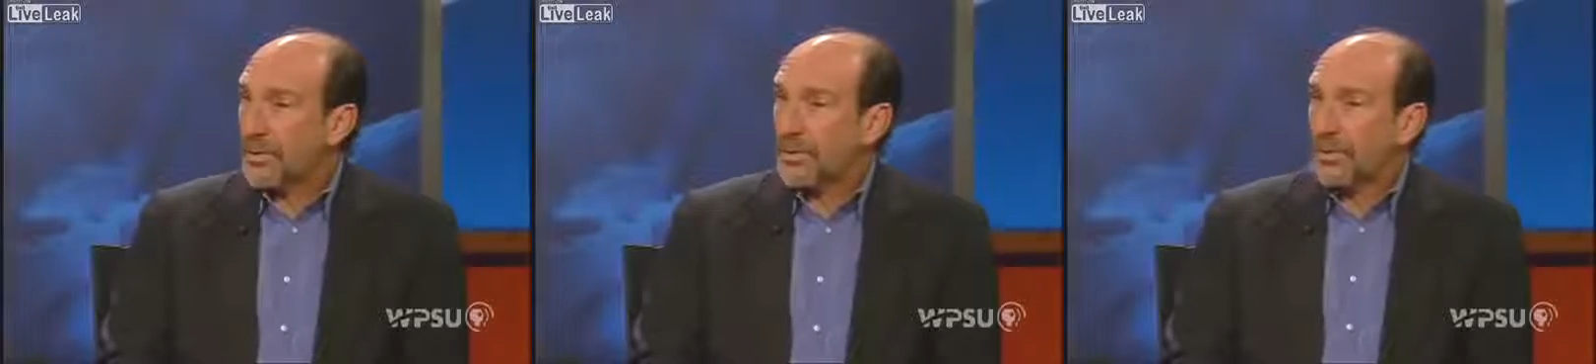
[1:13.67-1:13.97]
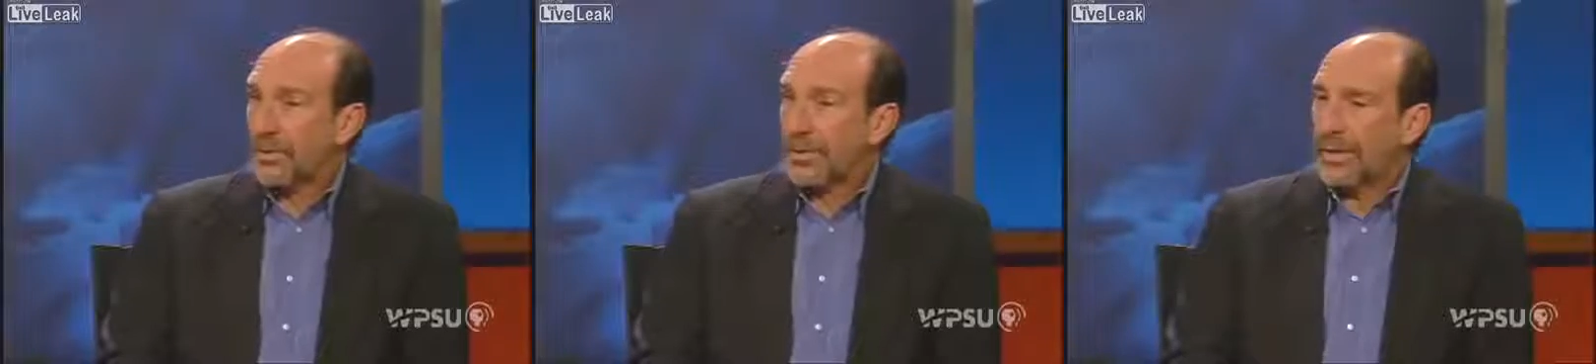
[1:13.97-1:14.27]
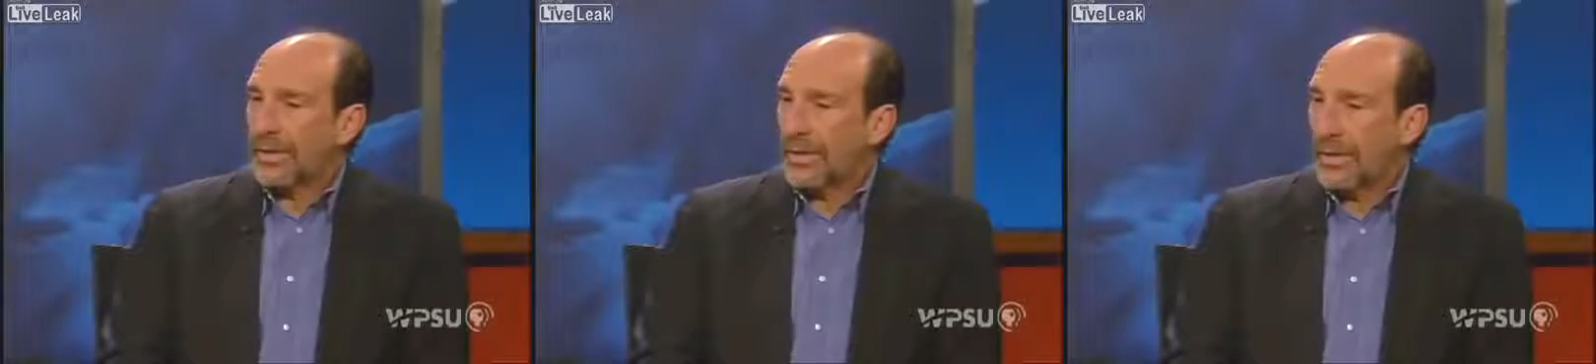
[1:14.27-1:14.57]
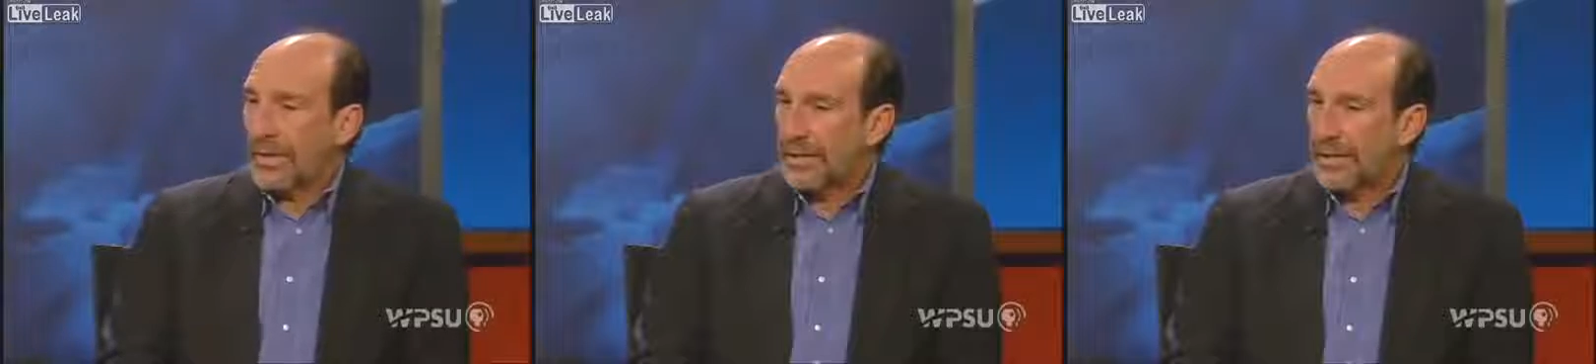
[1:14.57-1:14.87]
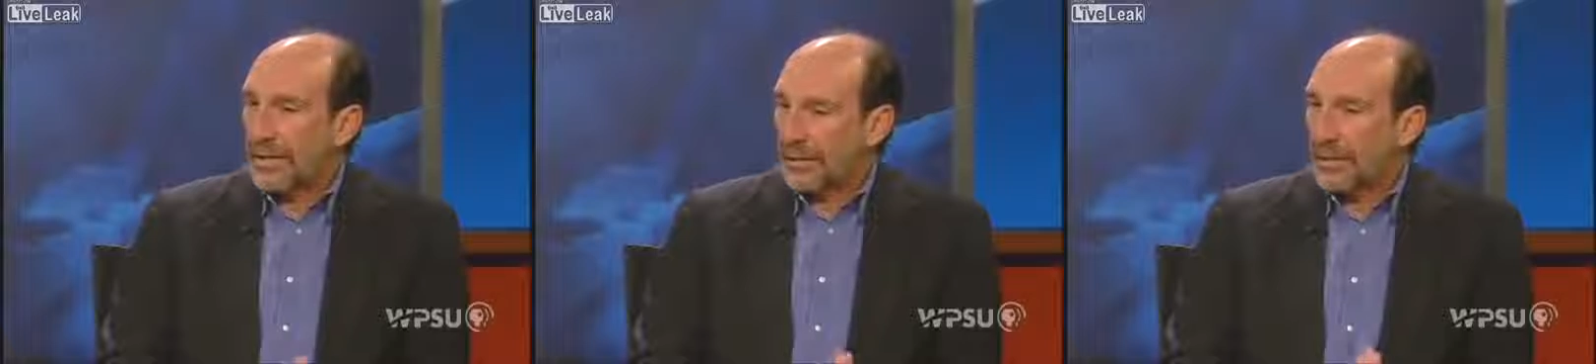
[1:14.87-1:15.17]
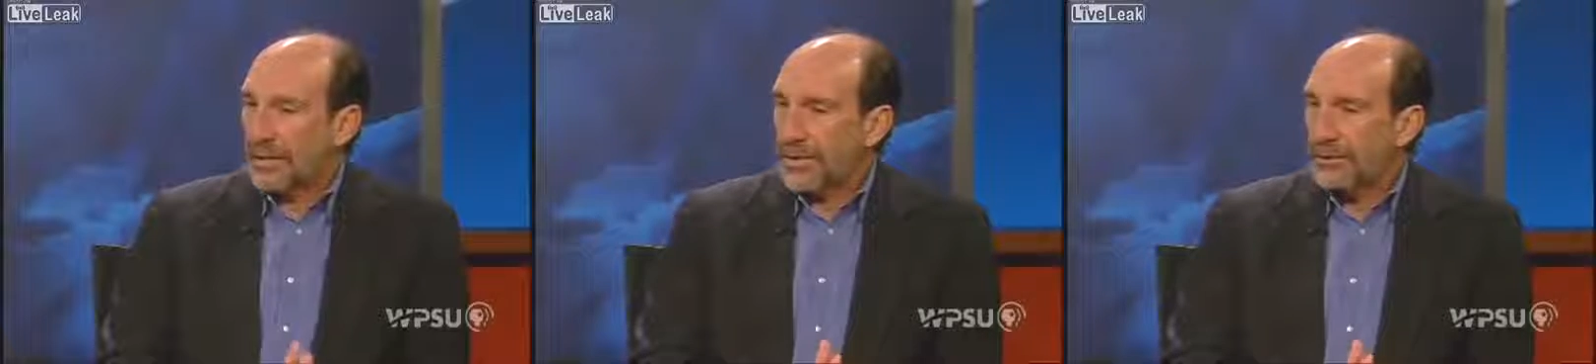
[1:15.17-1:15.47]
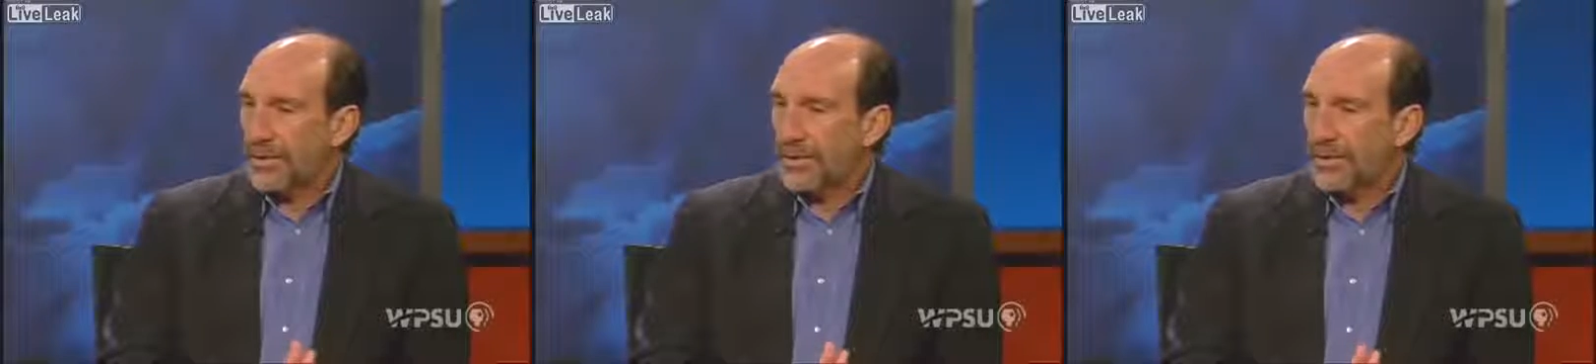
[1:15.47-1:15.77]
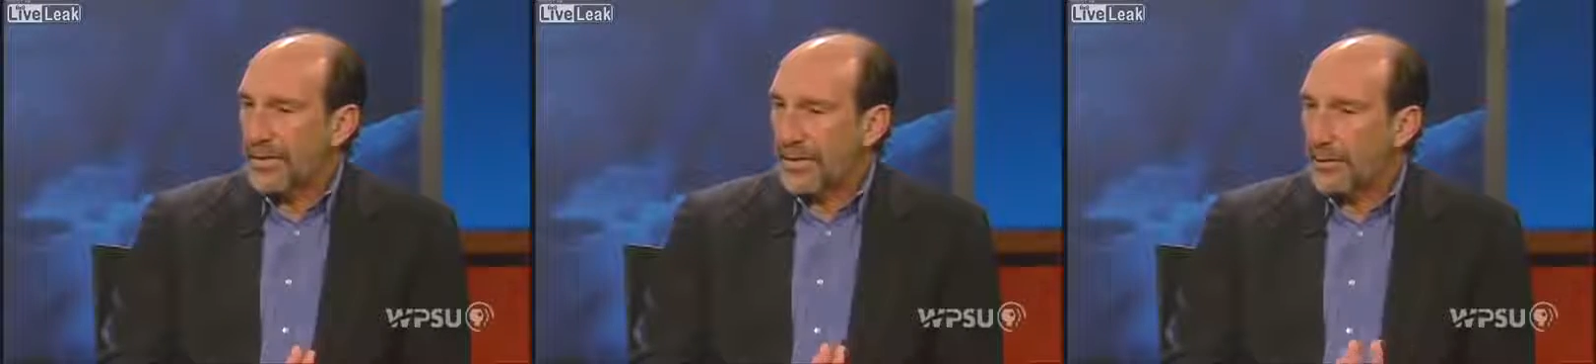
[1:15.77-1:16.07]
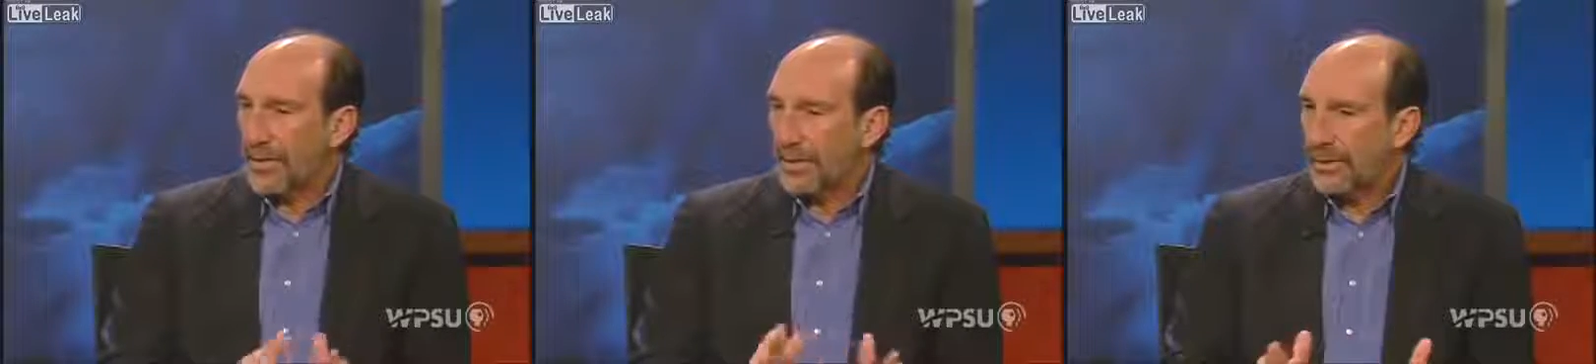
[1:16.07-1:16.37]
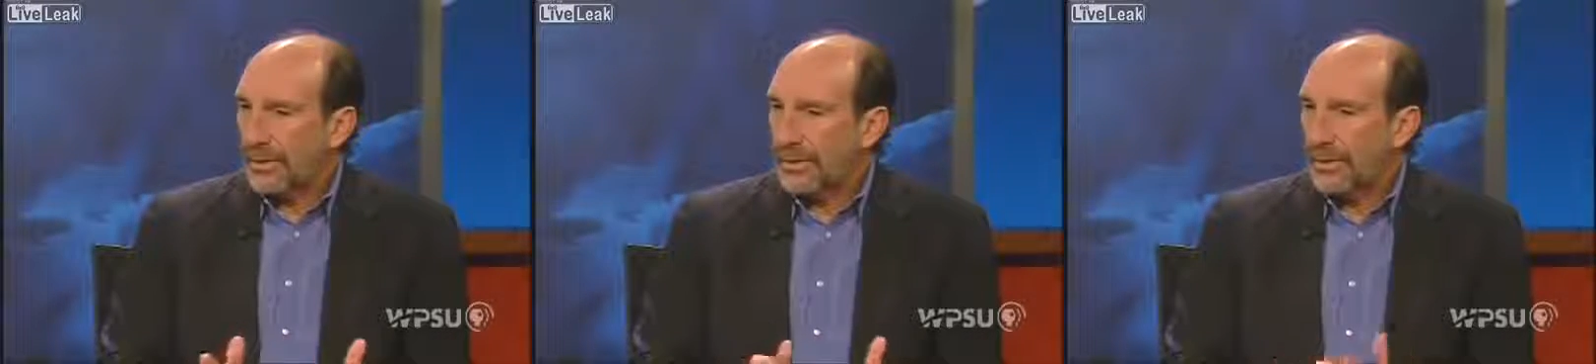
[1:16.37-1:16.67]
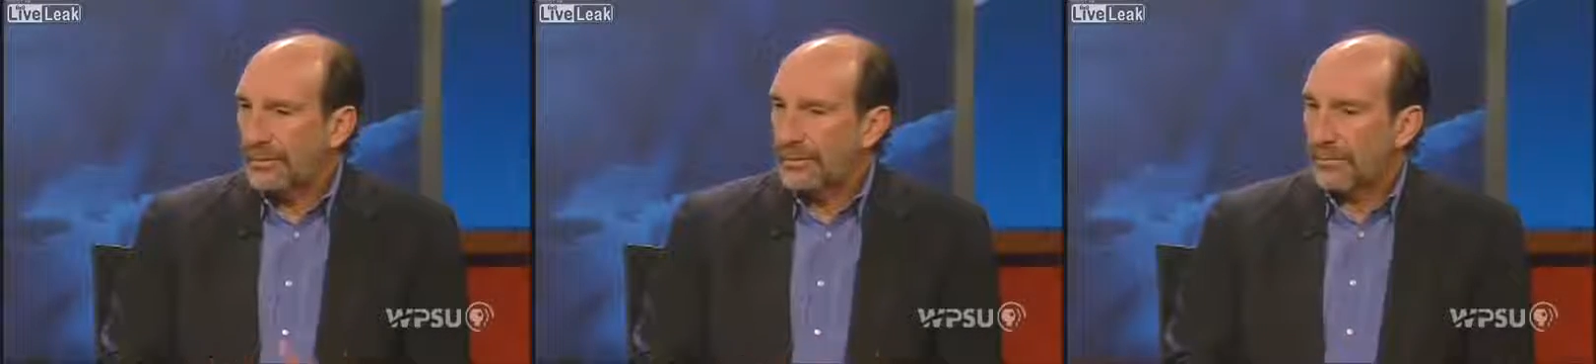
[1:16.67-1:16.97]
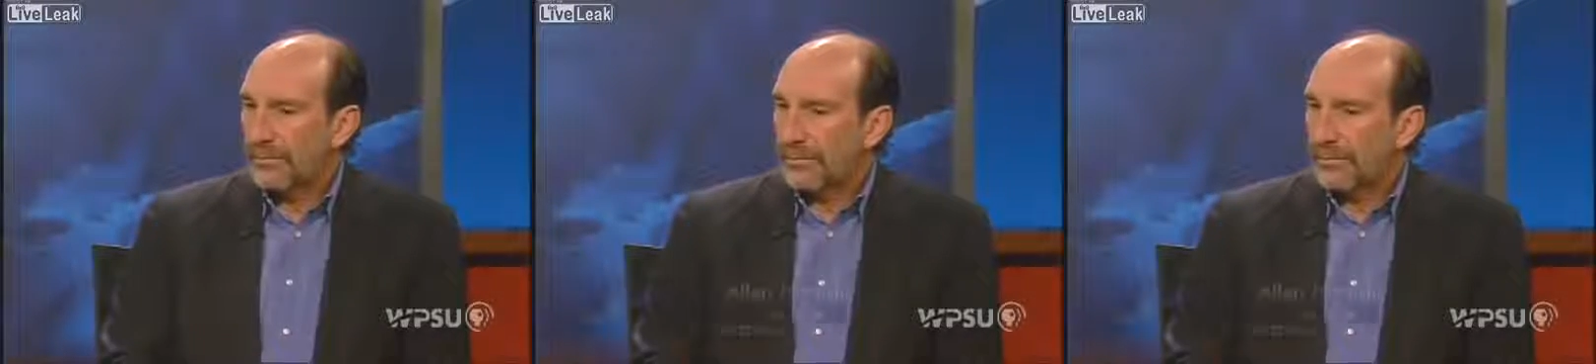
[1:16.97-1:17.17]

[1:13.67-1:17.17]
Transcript: school, and I decided in the early 70s that I wanted to do some